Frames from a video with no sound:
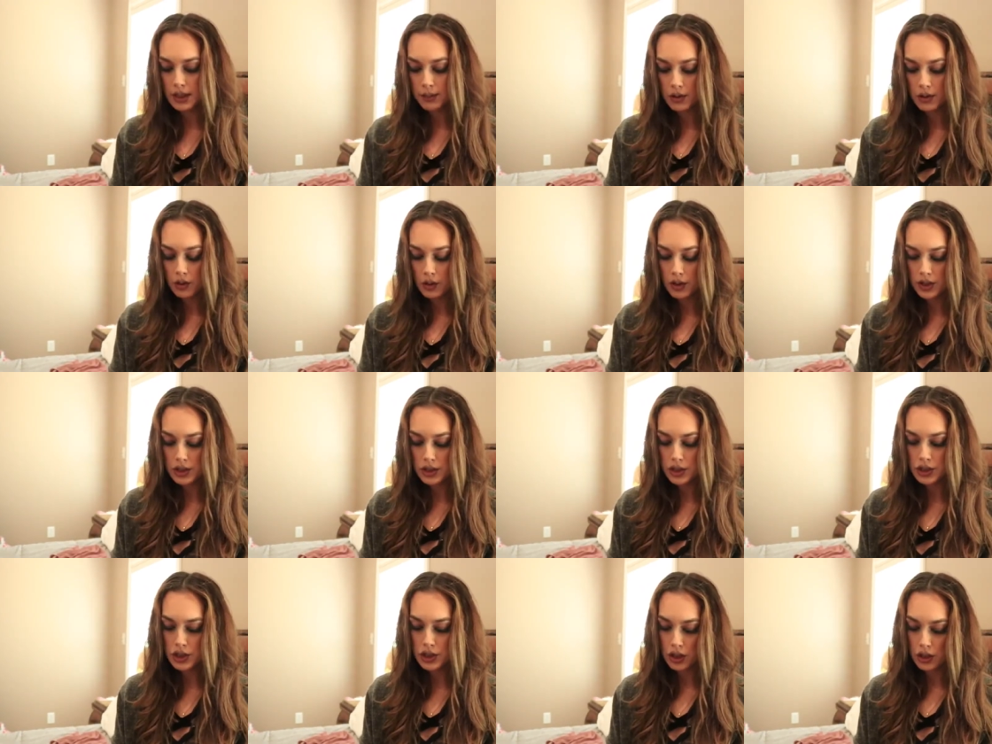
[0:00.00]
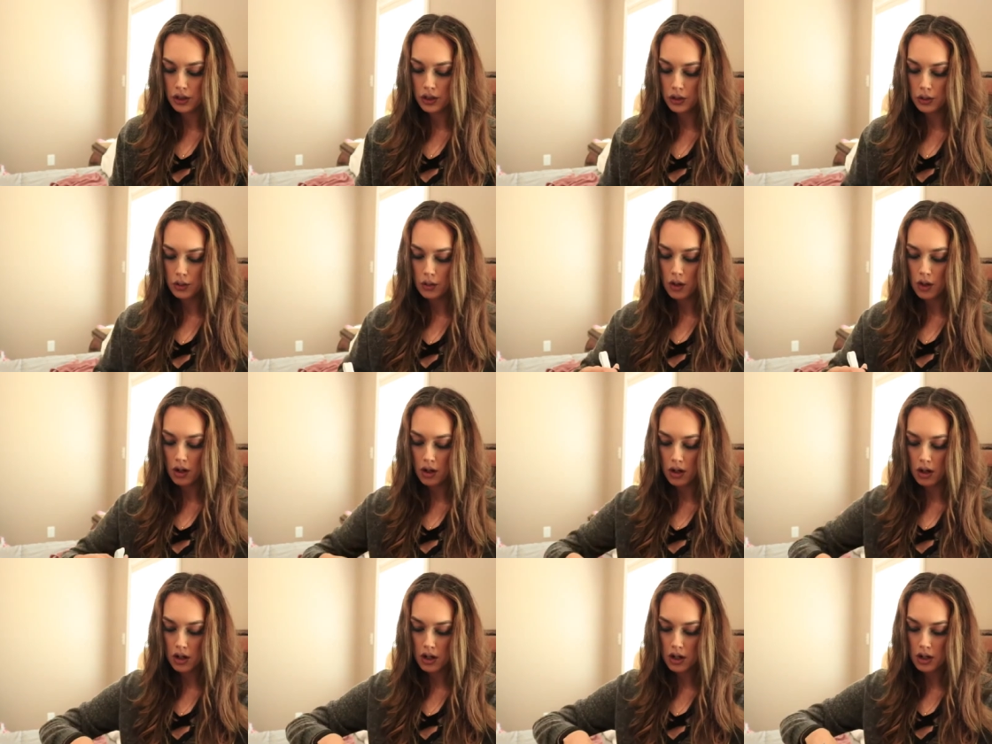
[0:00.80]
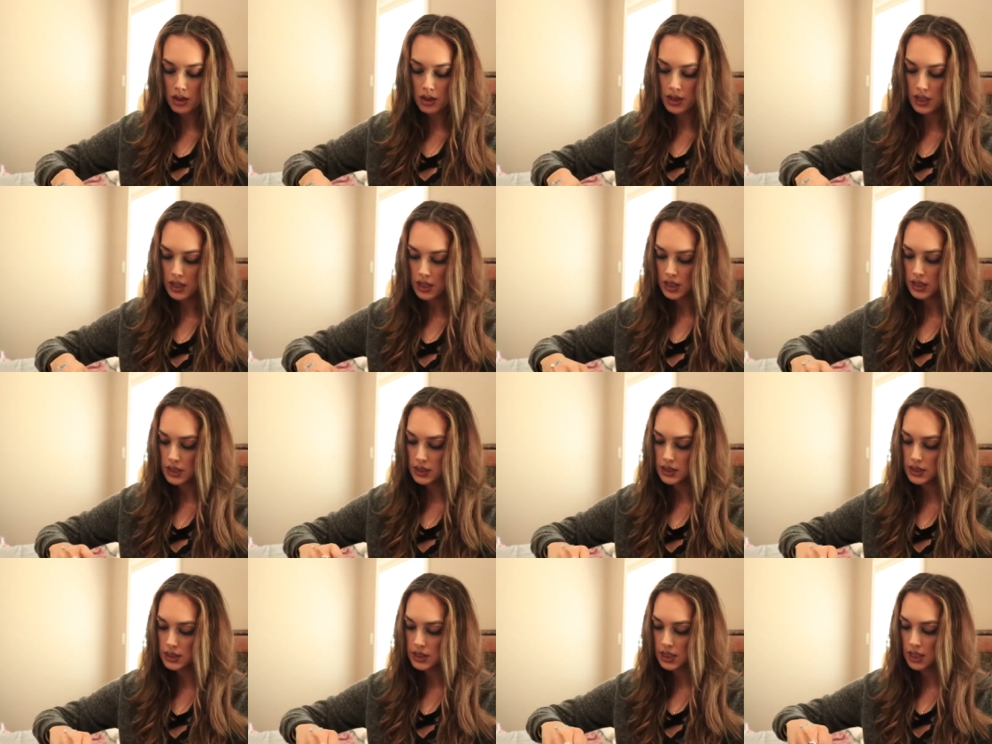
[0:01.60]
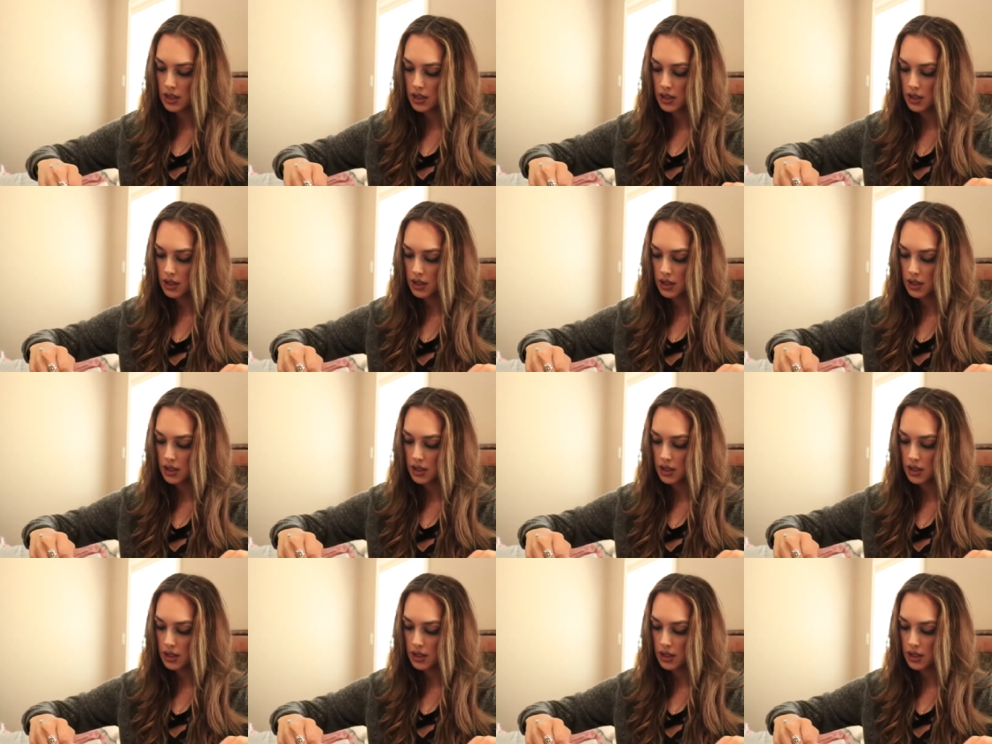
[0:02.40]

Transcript: I'm going to show you are these